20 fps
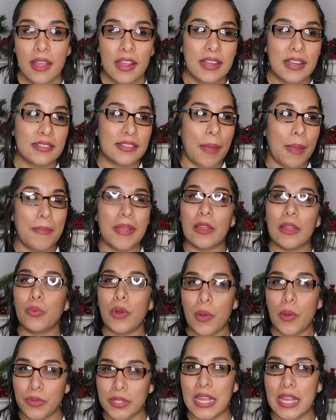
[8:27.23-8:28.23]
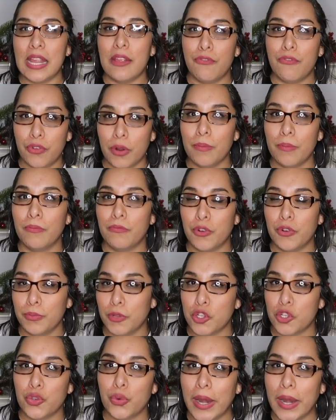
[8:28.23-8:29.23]
Because, I mean, that's what I was getting from
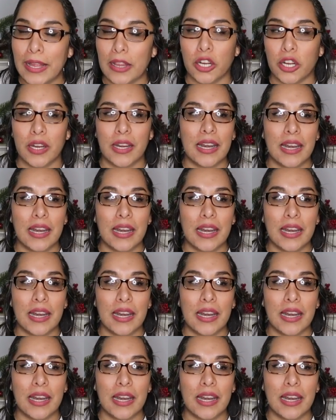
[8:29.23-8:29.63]
the trailer.